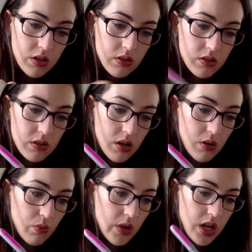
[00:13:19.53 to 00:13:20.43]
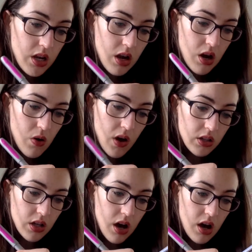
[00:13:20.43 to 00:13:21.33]
So we know a
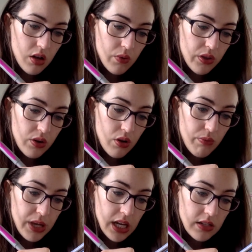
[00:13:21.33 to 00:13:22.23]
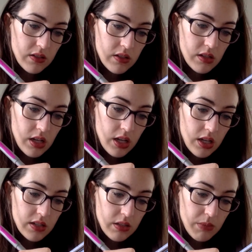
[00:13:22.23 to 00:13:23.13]
log with no base
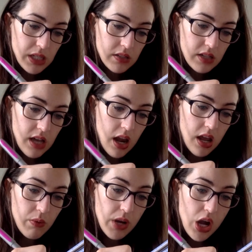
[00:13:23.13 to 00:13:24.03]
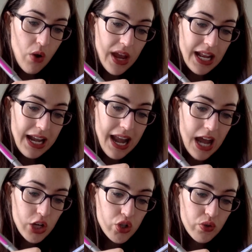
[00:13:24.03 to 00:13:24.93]
is a base 10, and we know a
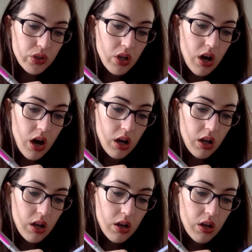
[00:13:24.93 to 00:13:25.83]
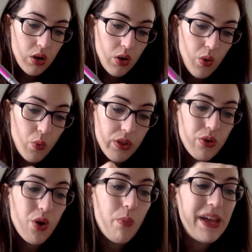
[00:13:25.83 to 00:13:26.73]
natural log with
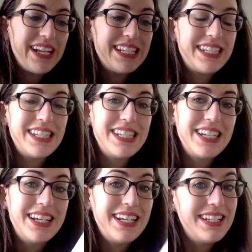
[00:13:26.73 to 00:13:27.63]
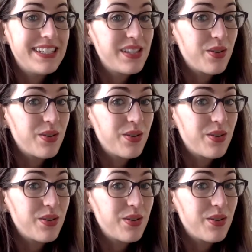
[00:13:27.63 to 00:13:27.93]
no base, this is